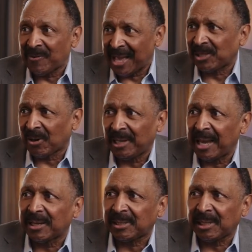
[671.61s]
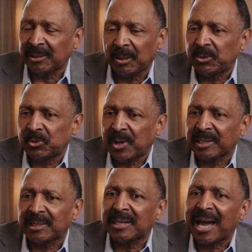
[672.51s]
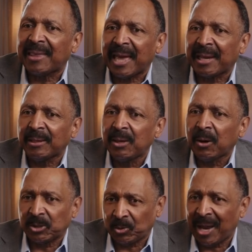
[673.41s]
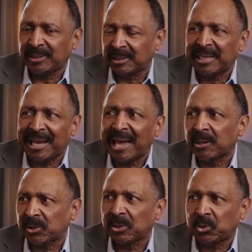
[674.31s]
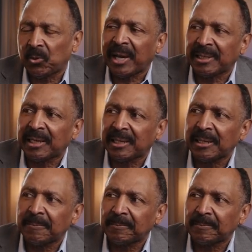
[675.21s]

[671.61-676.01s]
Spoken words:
That's our legacy. And those who try to deny that are trying to deny us our true identity.